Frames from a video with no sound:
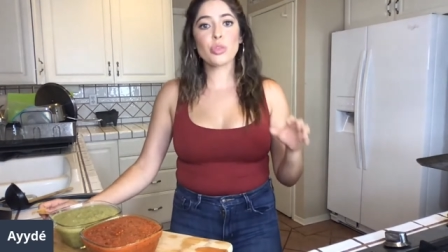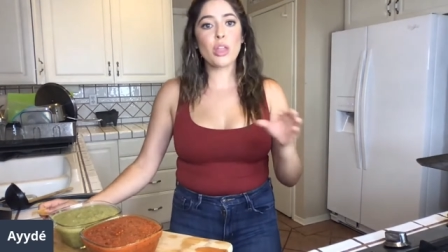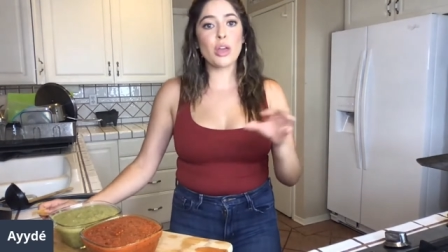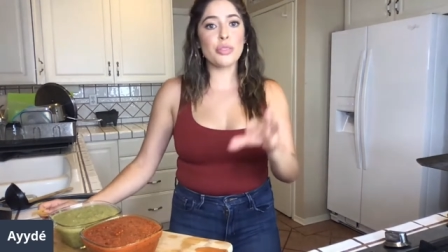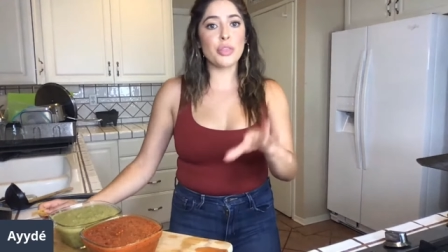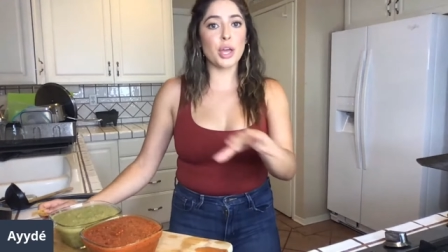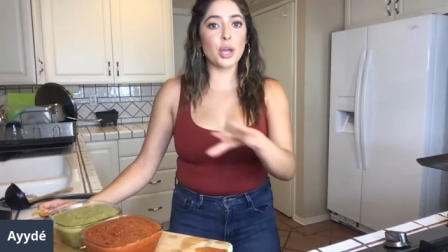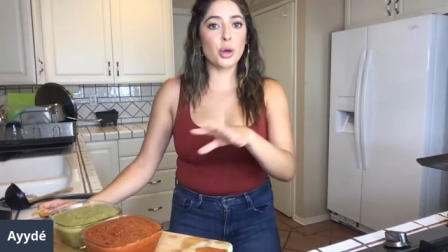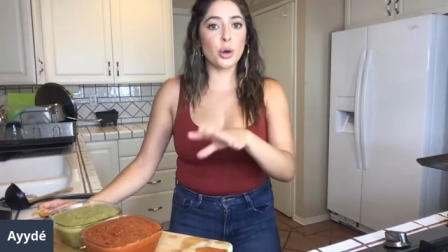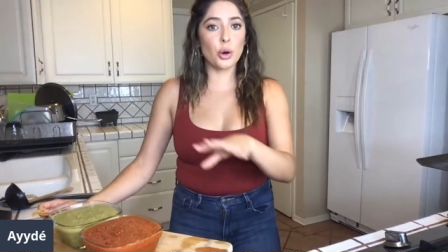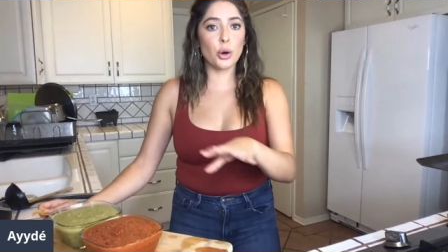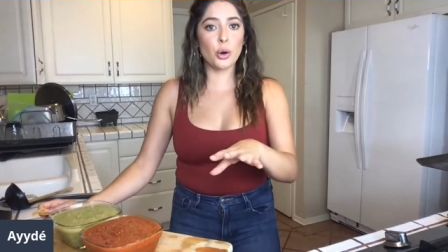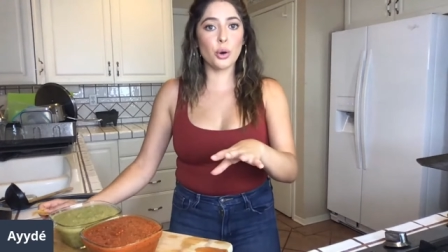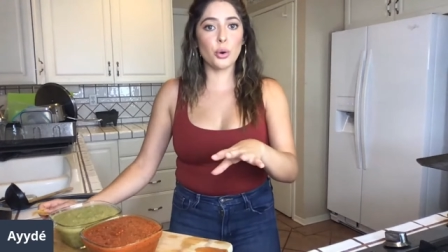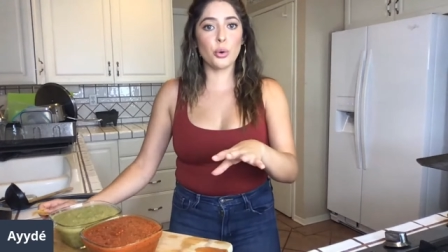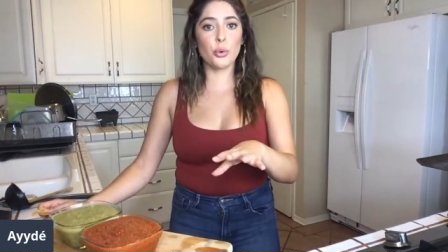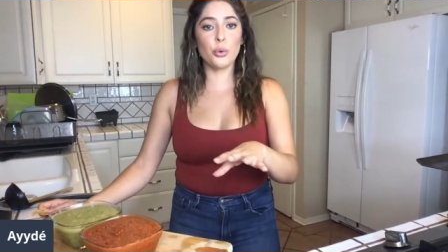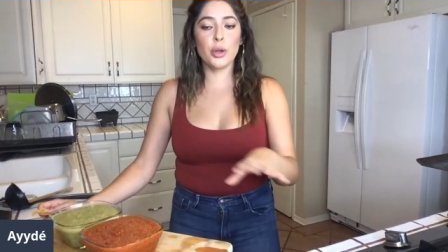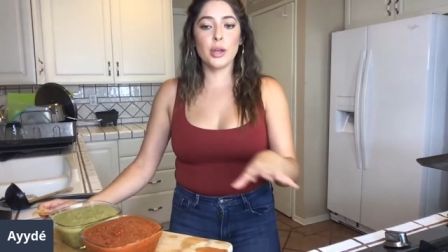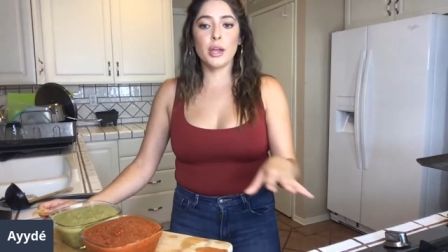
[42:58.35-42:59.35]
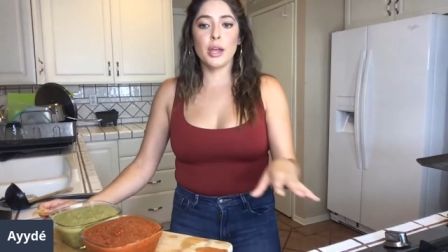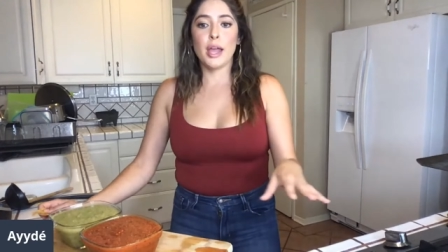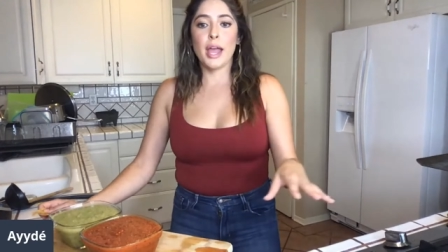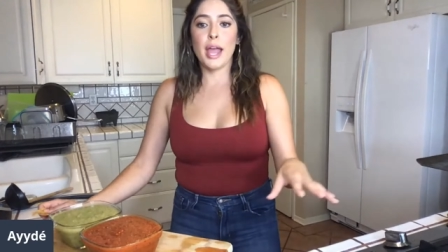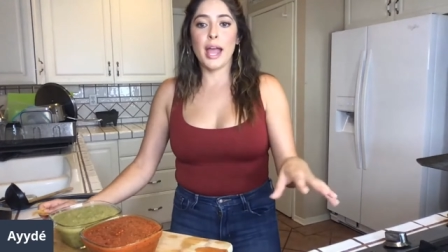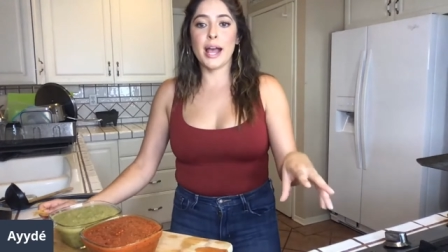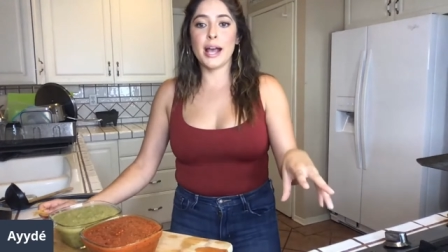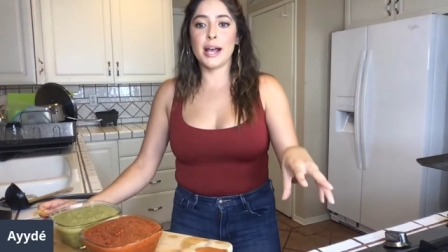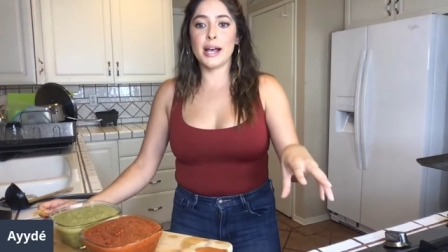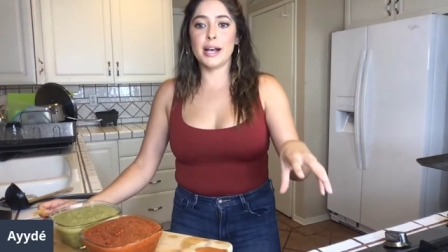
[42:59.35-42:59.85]
they go
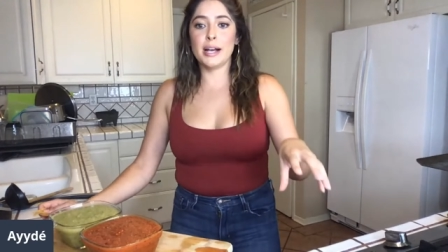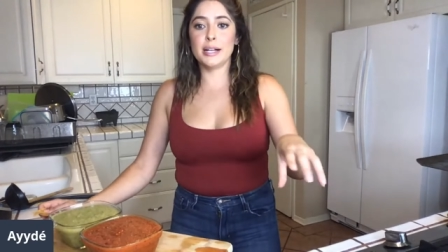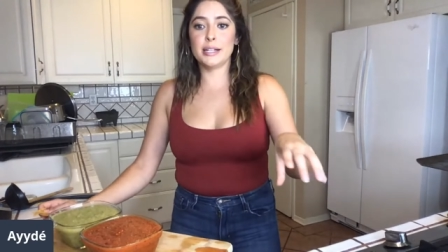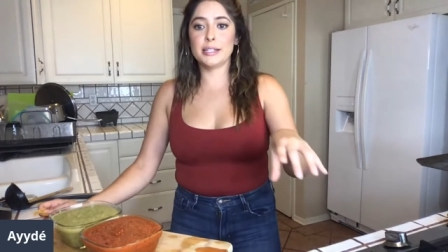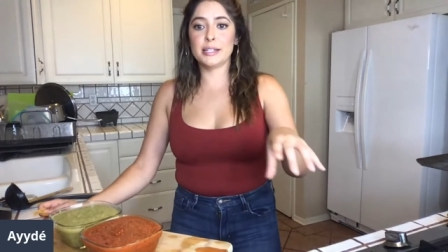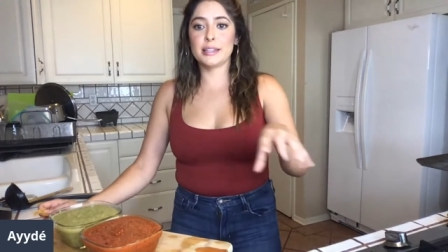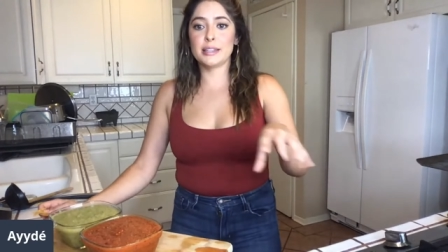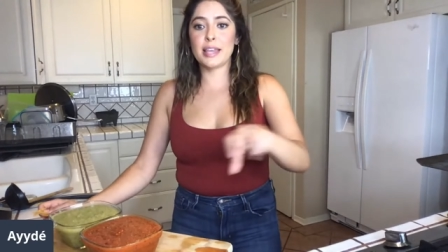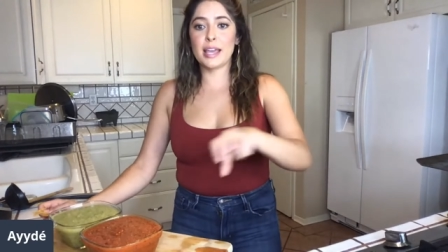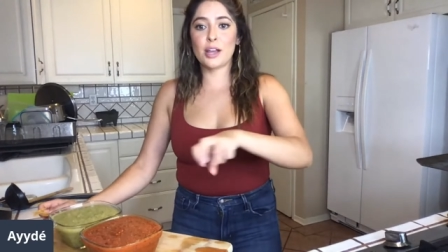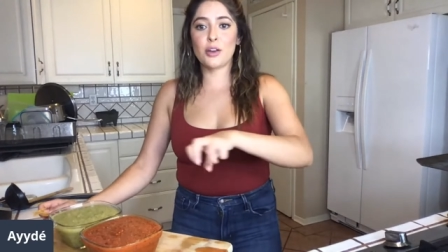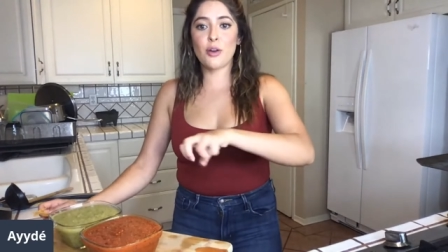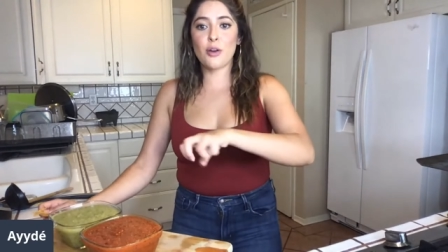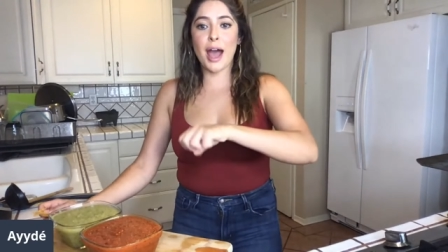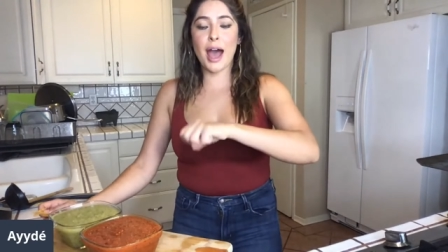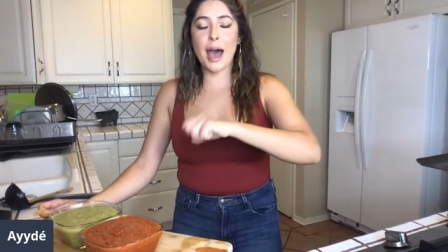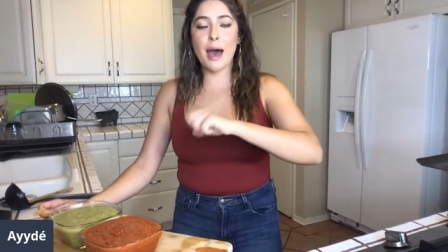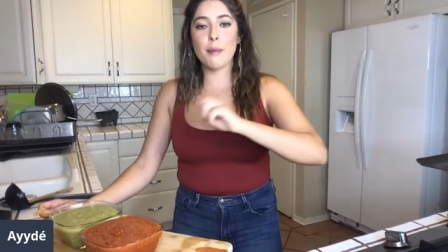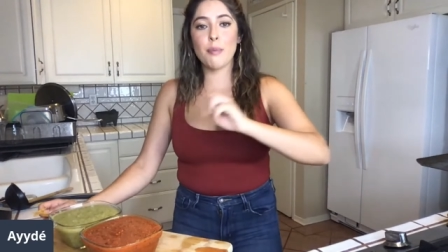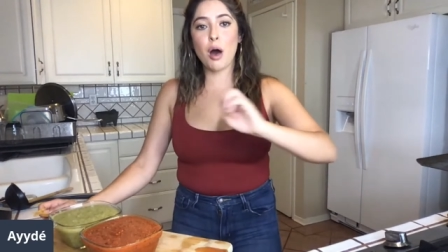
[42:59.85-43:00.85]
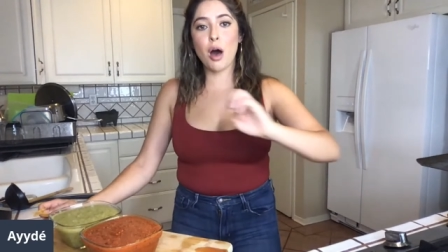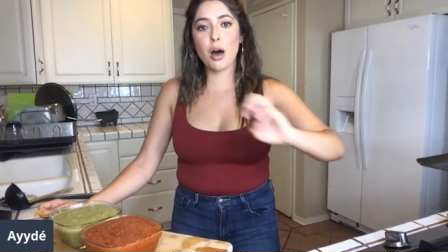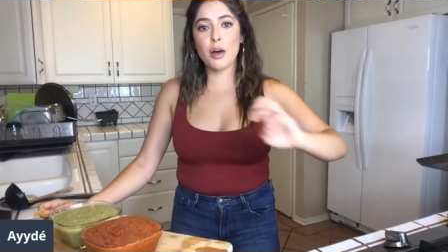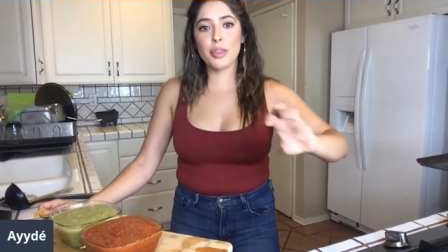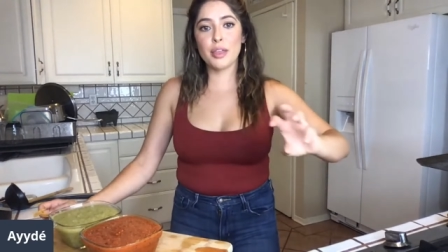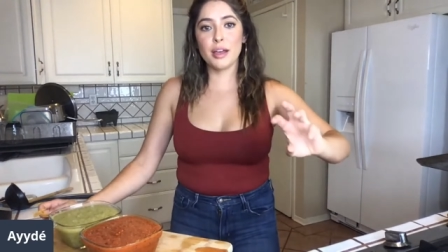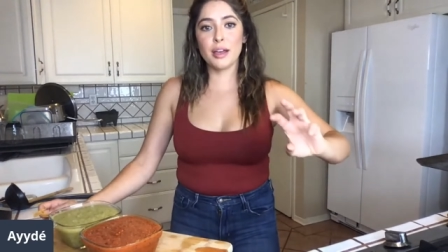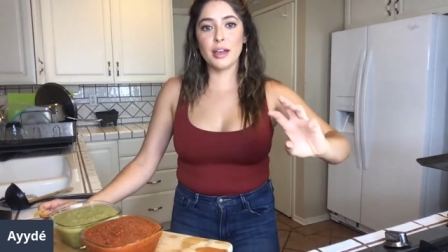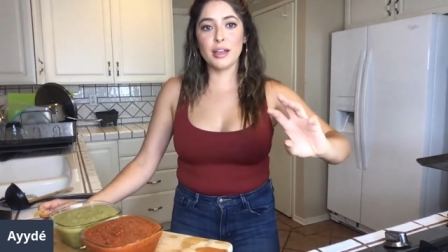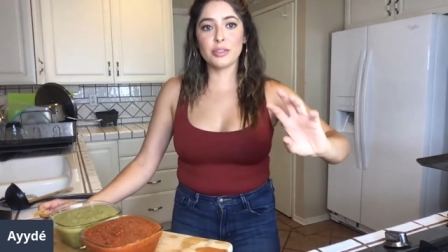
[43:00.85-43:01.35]
and they grab all
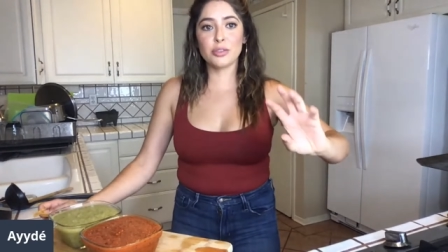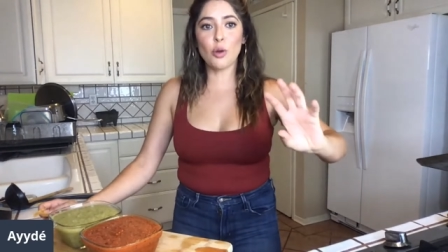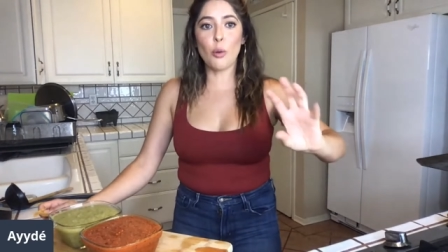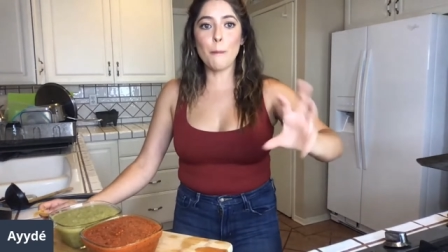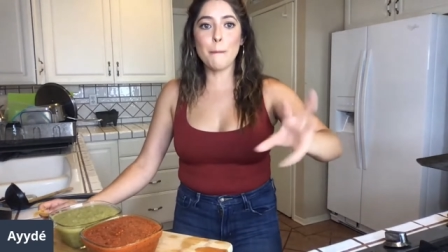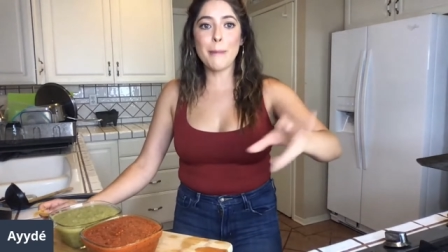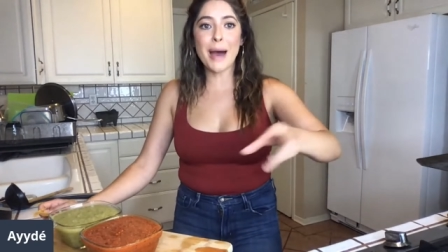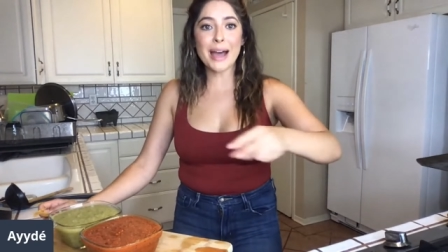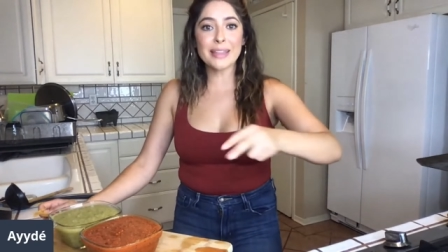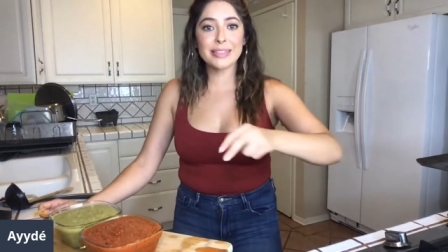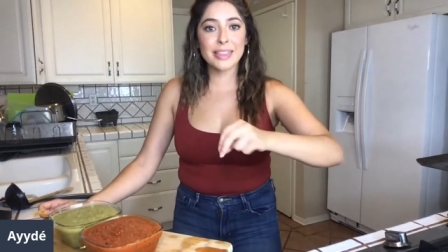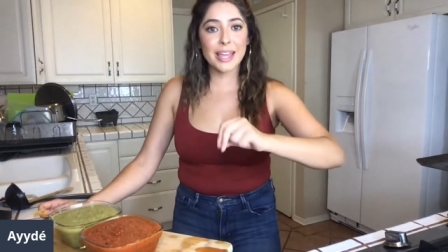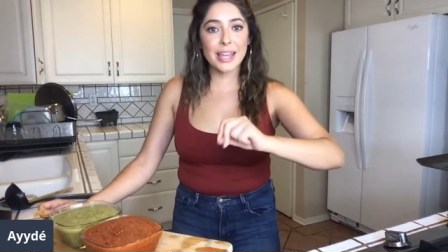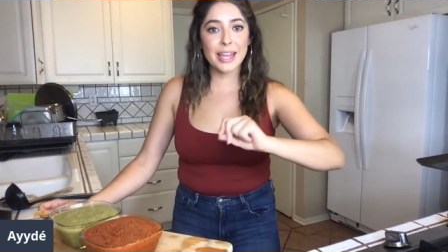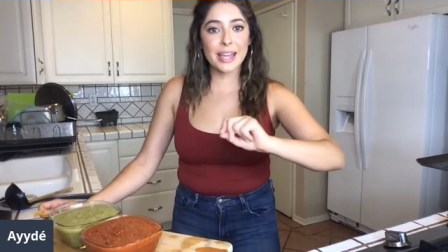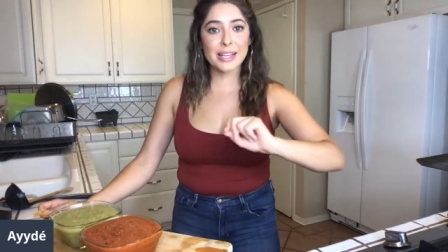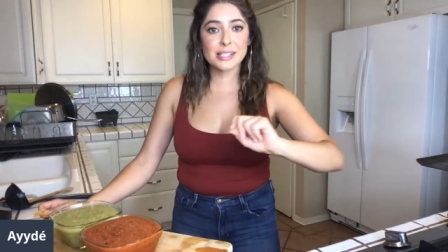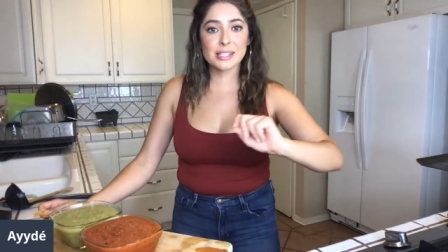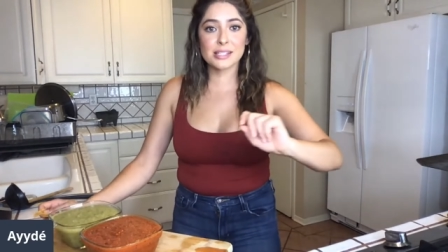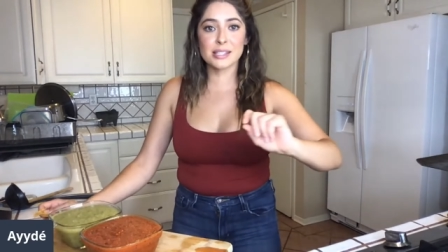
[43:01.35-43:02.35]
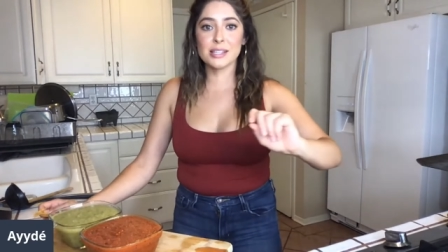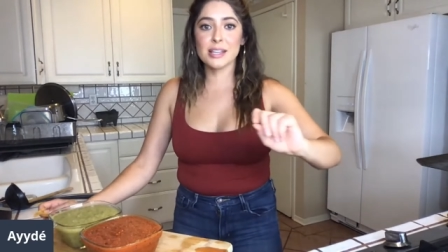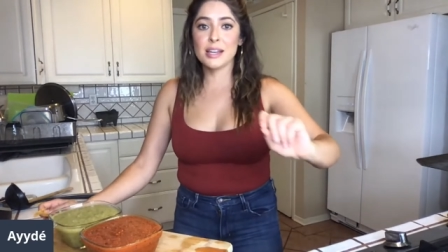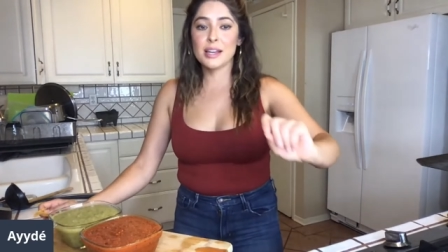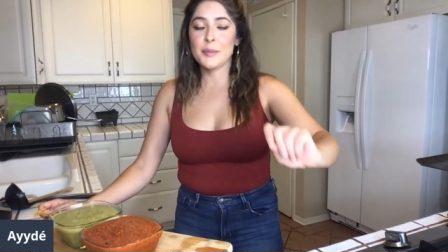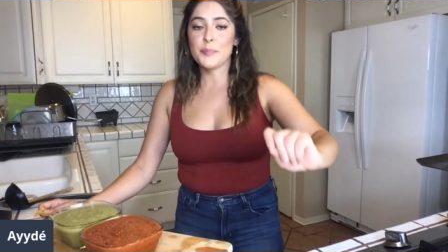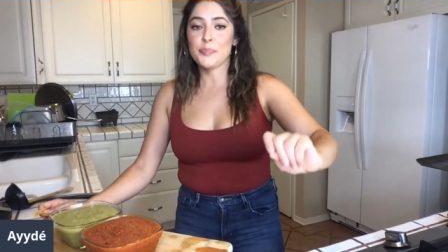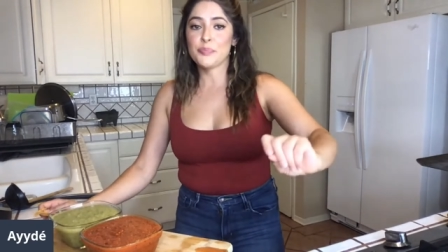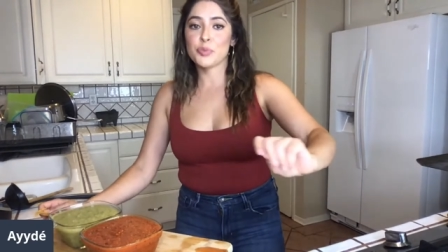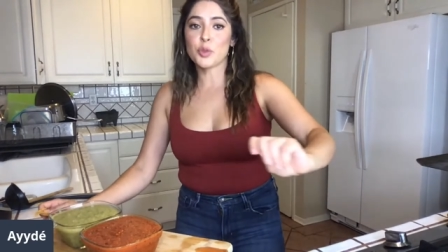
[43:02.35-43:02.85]
the tomates,
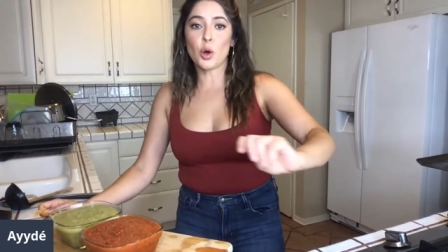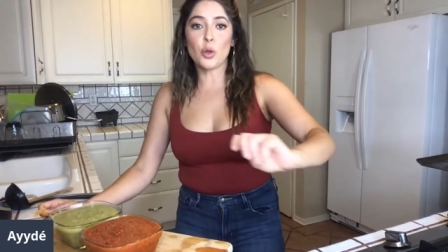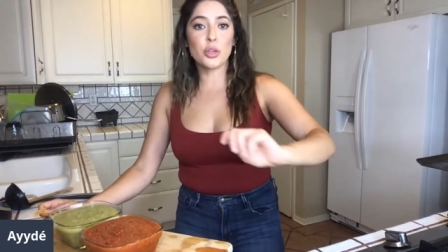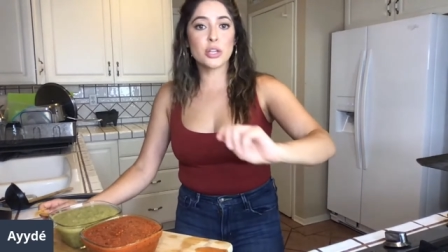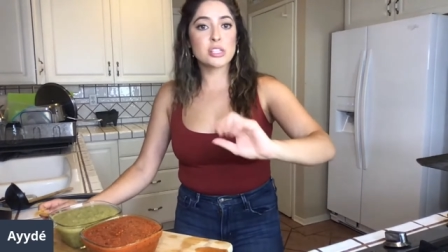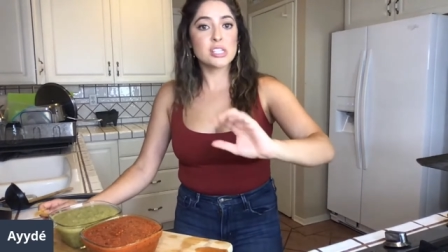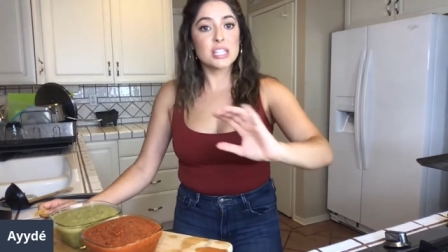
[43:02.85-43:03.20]
all the